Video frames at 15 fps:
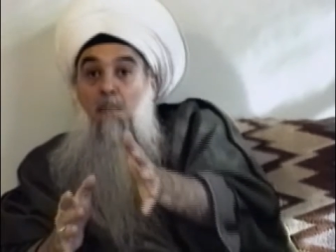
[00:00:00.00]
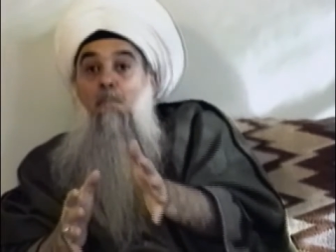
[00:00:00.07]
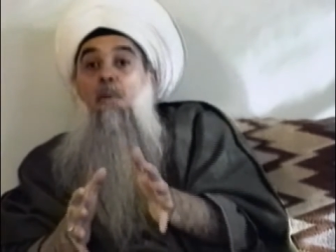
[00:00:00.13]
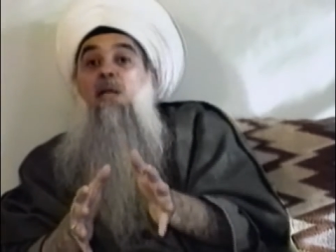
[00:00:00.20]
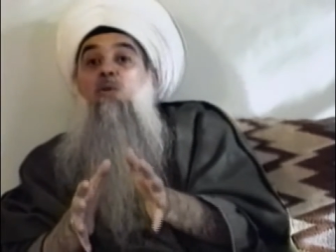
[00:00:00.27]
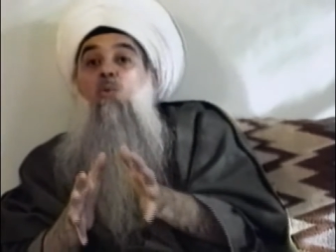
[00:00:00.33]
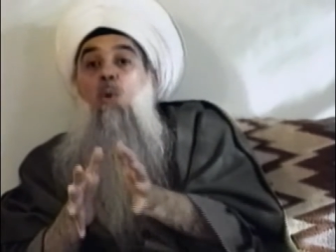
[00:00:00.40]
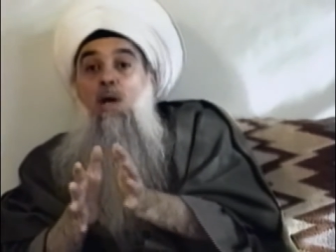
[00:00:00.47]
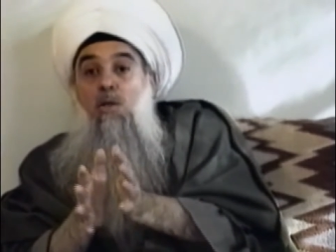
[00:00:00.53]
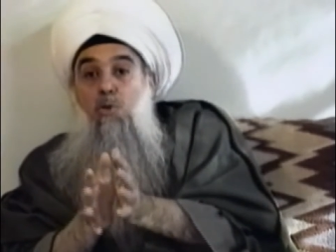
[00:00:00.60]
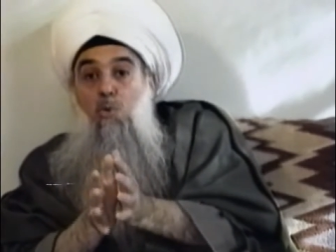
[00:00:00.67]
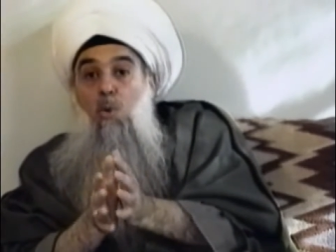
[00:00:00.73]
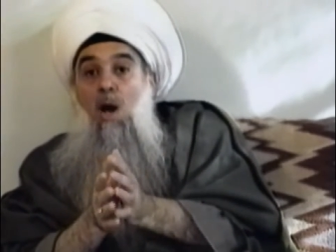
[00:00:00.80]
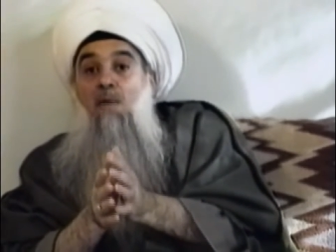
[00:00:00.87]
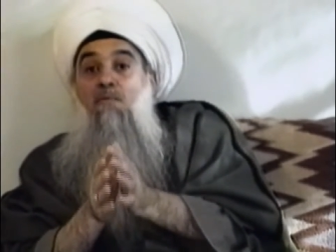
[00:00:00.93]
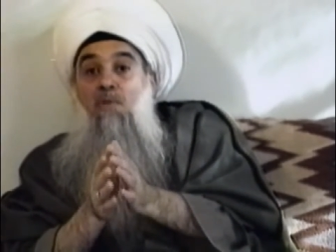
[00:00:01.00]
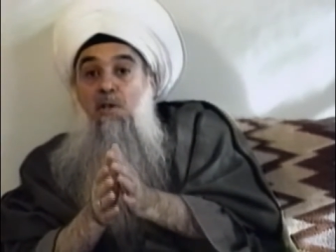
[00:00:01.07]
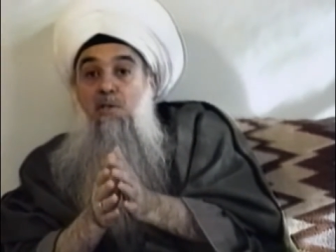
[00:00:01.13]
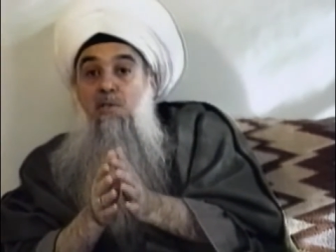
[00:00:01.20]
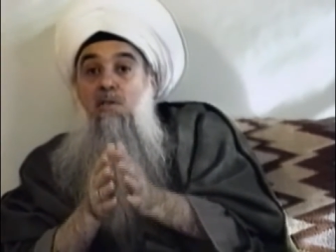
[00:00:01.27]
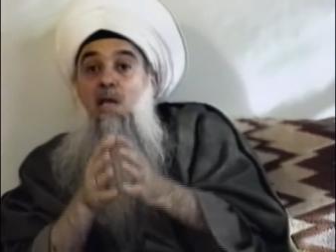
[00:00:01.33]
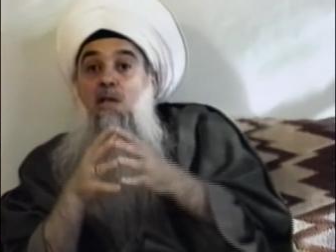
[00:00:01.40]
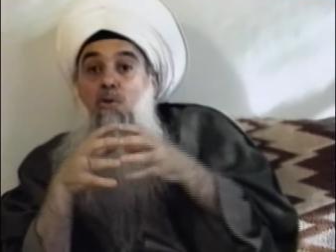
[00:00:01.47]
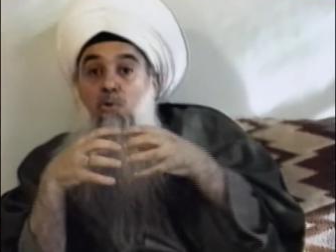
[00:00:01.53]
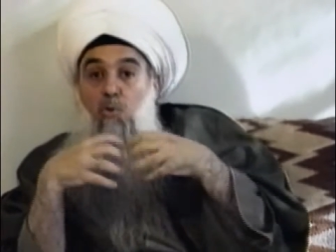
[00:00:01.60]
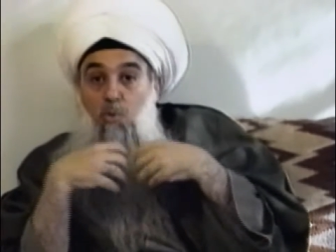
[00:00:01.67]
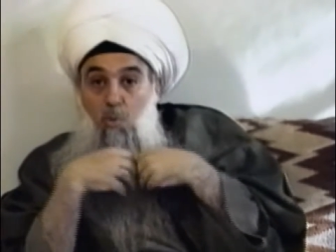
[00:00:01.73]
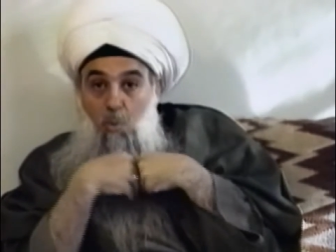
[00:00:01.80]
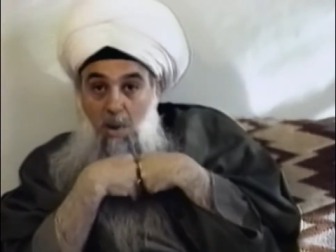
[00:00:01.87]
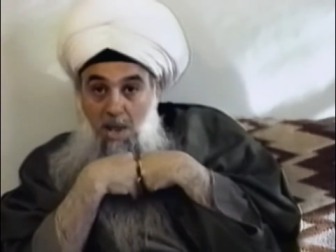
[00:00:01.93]
But when you understand
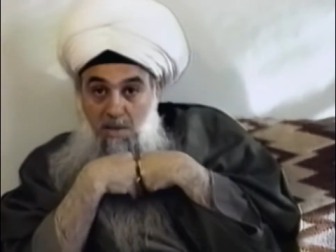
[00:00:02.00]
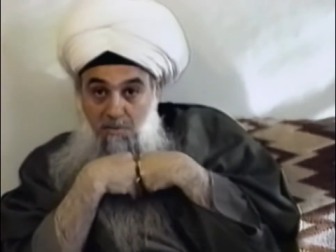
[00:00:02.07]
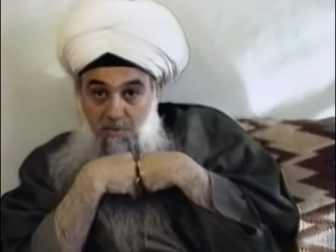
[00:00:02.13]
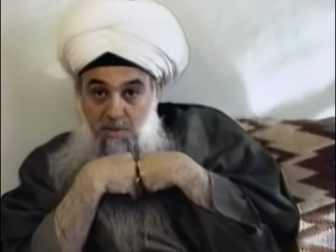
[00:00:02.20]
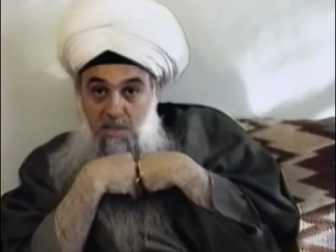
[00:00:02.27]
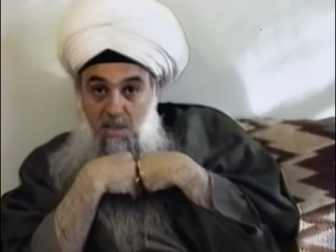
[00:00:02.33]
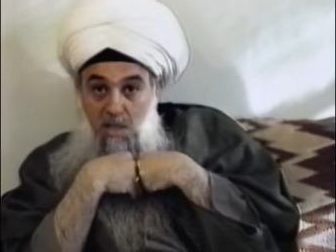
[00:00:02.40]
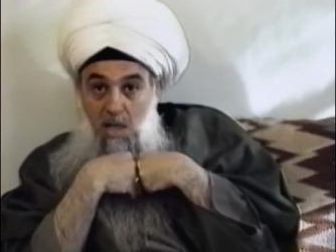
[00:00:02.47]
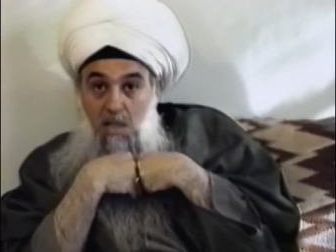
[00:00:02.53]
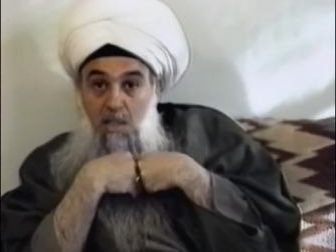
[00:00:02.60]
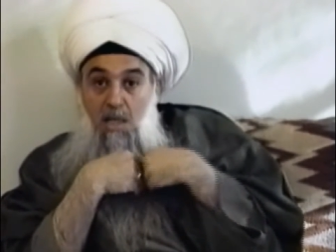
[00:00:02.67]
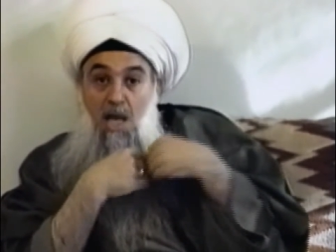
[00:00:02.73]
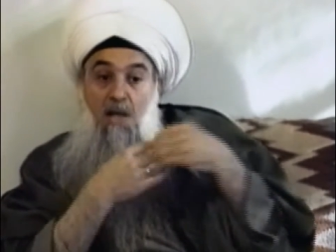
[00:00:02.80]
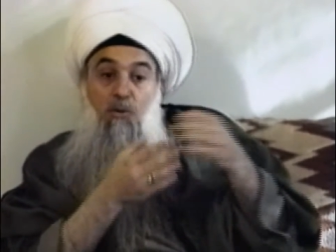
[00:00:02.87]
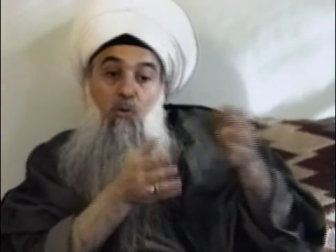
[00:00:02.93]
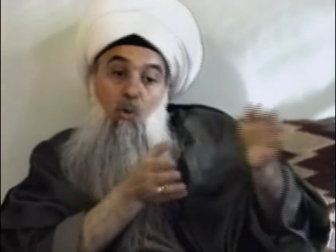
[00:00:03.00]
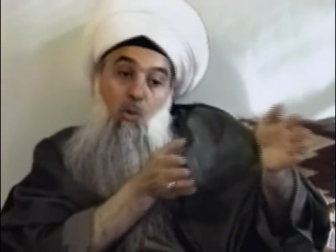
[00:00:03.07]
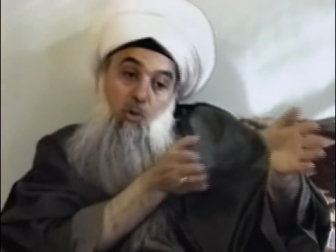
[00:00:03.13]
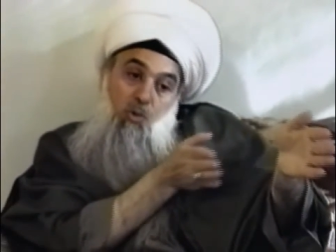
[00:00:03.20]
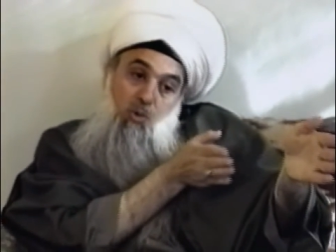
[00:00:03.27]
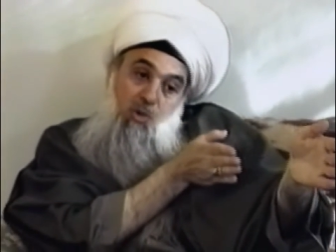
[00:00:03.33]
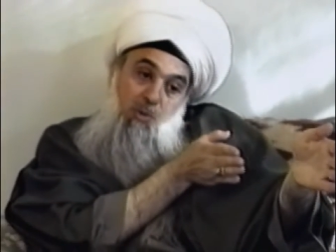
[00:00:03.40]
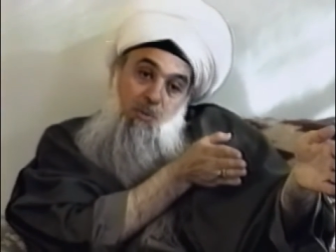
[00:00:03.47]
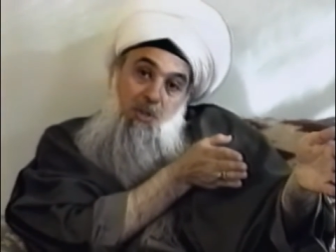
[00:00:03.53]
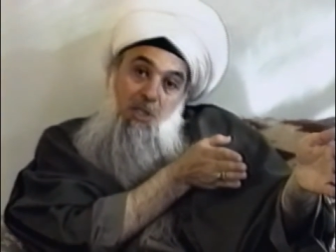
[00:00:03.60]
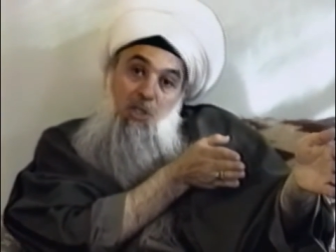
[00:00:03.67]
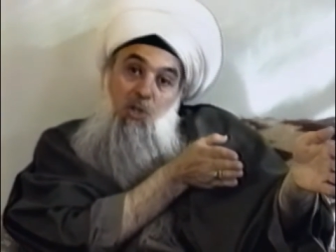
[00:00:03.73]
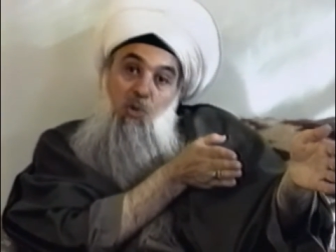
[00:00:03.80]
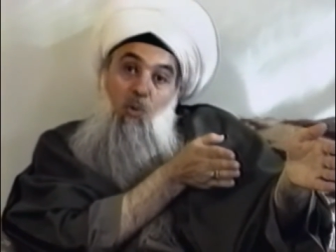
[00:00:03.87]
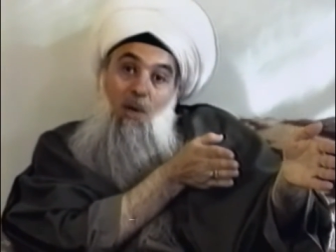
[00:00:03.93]
your way physically and go to
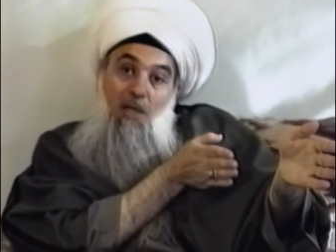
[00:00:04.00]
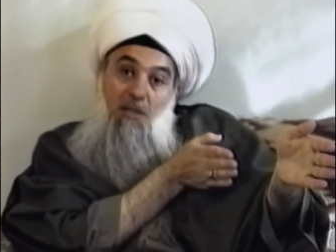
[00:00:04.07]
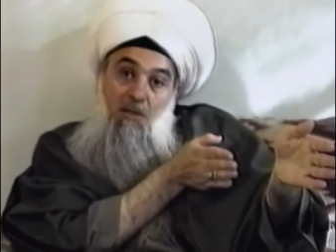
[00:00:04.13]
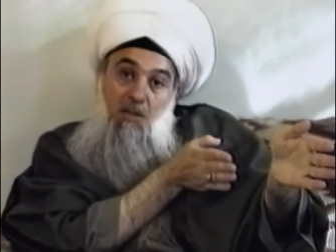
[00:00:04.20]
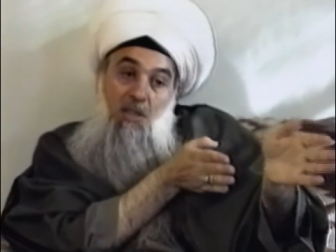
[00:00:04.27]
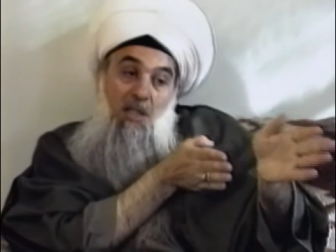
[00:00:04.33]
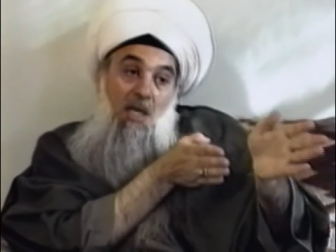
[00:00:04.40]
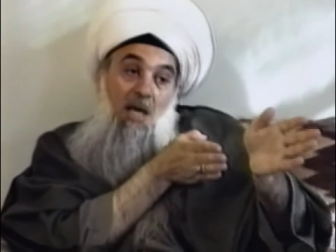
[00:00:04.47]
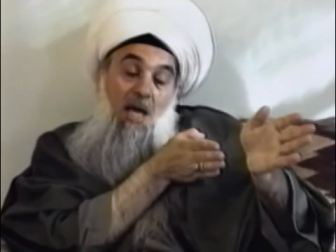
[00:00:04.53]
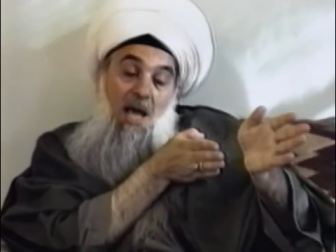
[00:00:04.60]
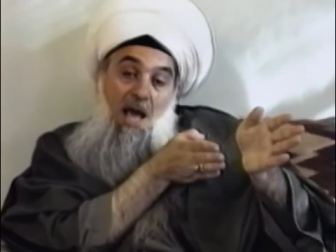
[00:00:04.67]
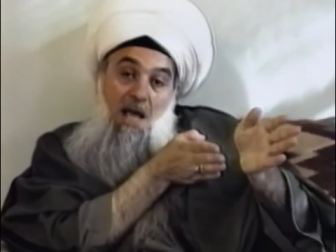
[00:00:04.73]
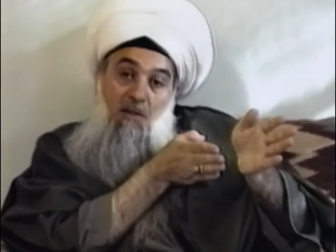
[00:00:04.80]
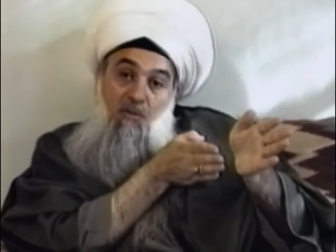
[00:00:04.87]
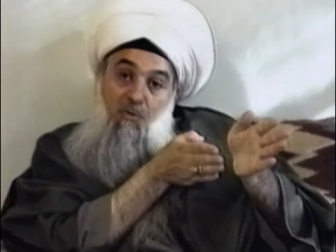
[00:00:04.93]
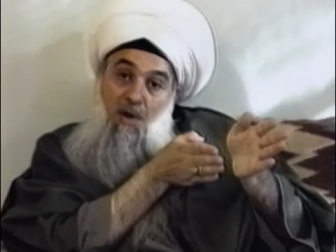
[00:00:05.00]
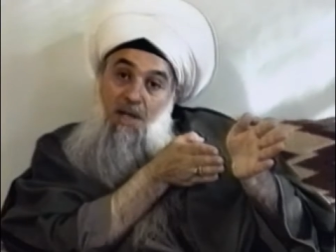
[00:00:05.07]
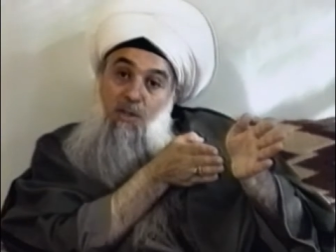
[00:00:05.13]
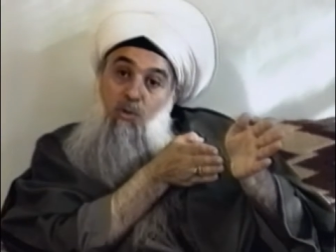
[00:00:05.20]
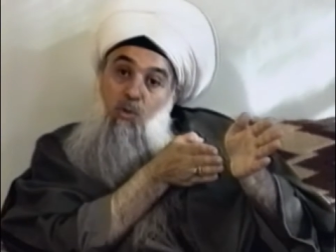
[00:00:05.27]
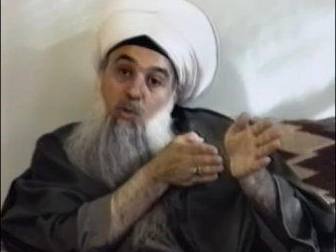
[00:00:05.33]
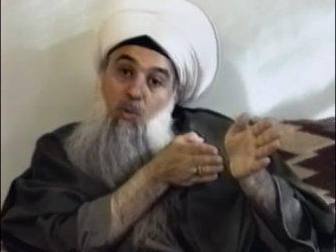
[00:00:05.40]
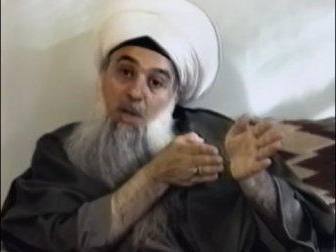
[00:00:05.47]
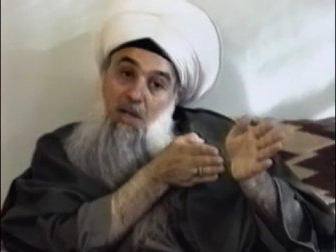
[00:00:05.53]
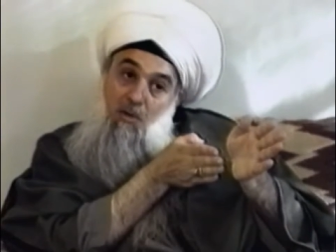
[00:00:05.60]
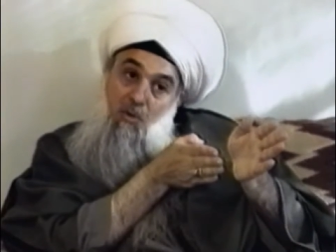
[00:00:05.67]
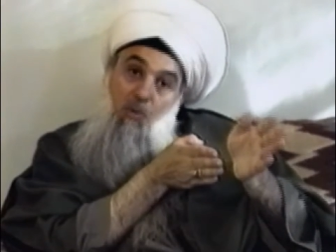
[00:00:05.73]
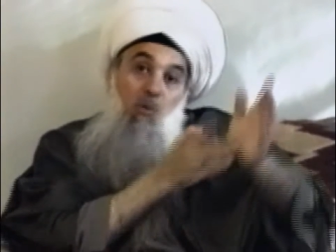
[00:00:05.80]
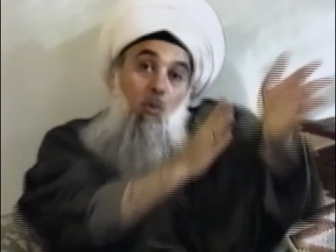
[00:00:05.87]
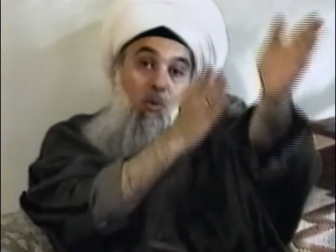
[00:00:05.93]
spirituality and find your way
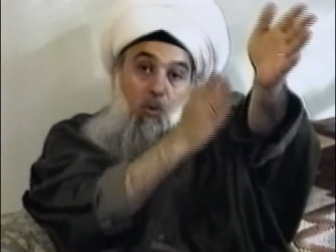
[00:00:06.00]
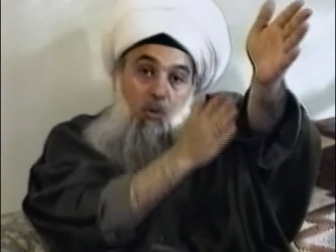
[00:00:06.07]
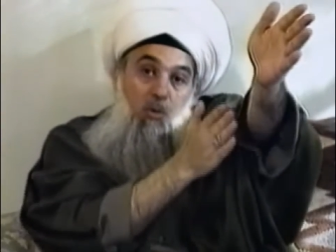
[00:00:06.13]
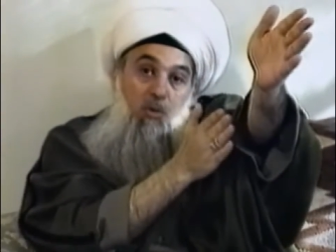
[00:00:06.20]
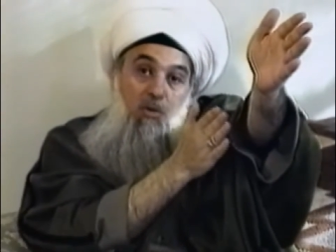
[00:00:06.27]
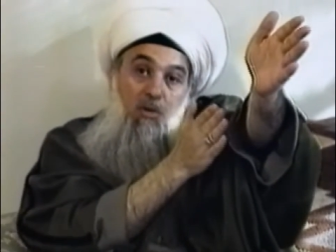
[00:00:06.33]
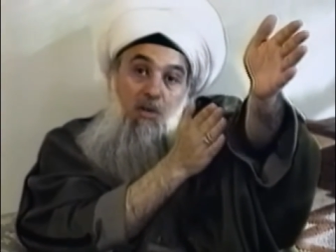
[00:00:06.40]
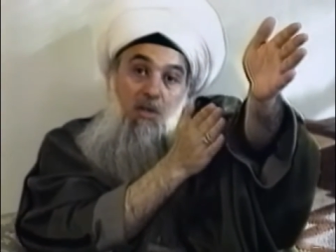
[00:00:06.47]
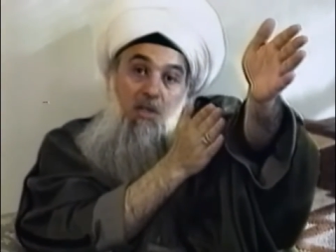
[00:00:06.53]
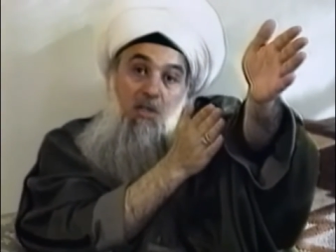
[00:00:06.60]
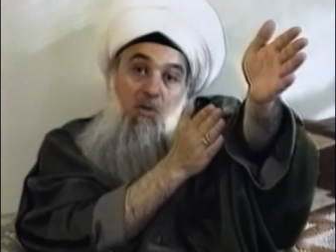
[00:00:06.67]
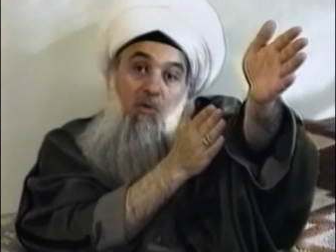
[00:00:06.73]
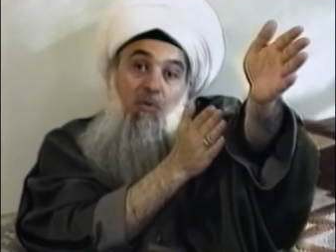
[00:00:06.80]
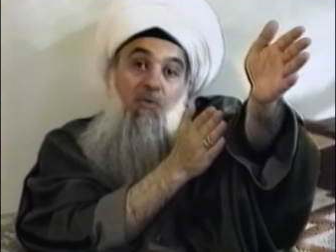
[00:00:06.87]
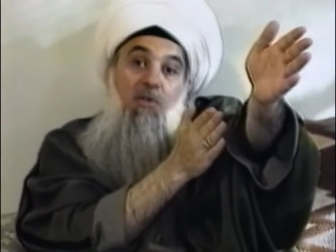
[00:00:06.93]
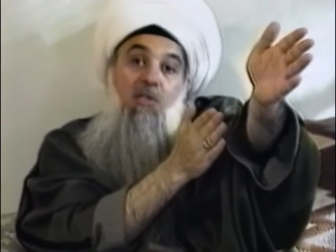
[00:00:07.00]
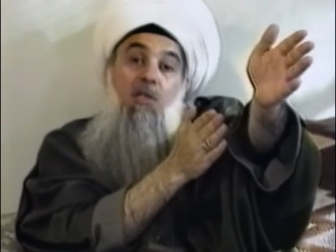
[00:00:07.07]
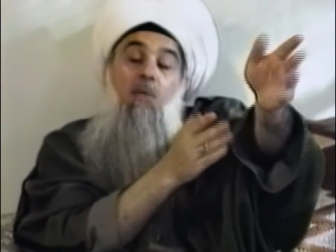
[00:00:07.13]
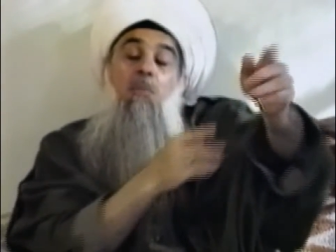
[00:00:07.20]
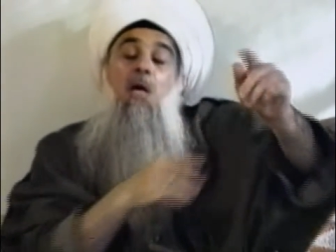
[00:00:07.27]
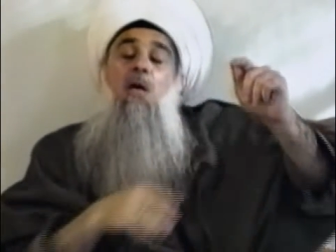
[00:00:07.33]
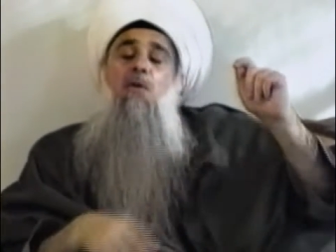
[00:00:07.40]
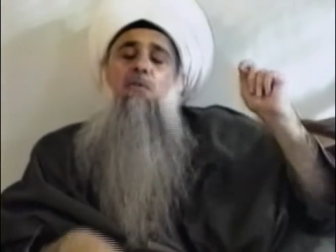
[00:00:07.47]
through the Sufism,